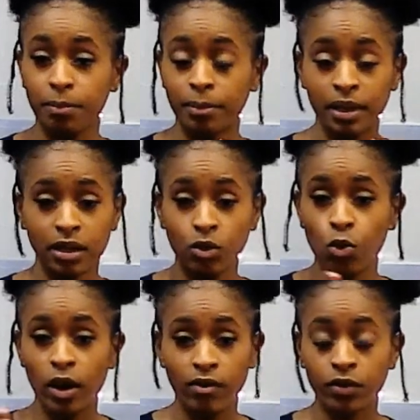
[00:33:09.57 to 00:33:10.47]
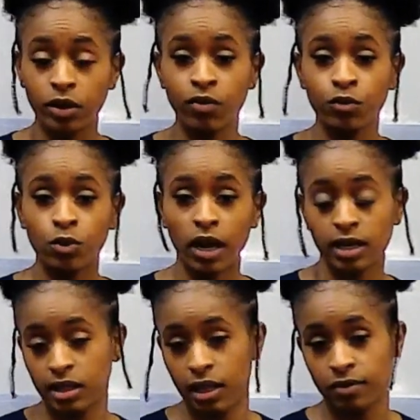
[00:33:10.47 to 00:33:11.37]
men, whoever, if you guys have